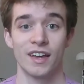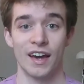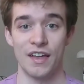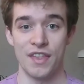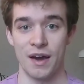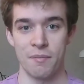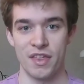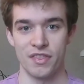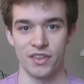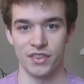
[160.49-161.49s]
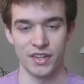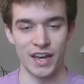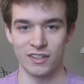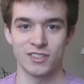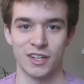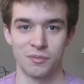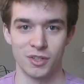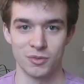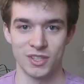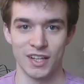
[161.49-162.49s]
And that meant that the next time
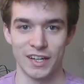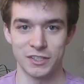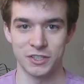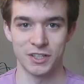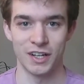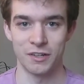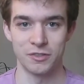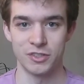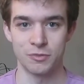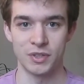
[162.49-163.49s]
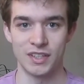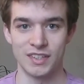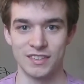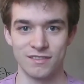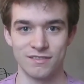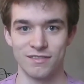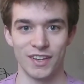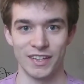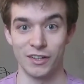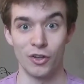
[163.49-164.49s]
there was a lecture, I would just be
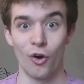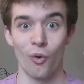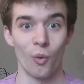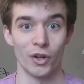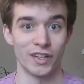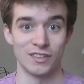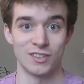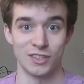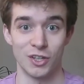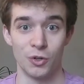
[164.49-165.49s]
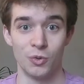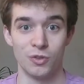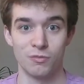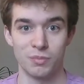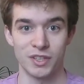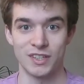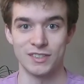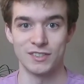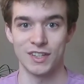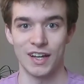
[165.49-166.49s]
like not wanting to go
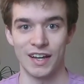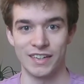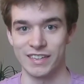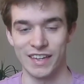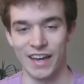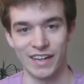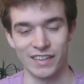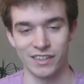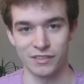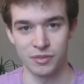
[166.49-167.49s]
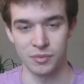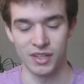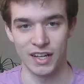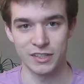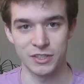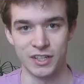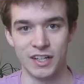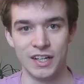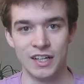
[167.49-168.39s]
because I didn't get anything from the lecture.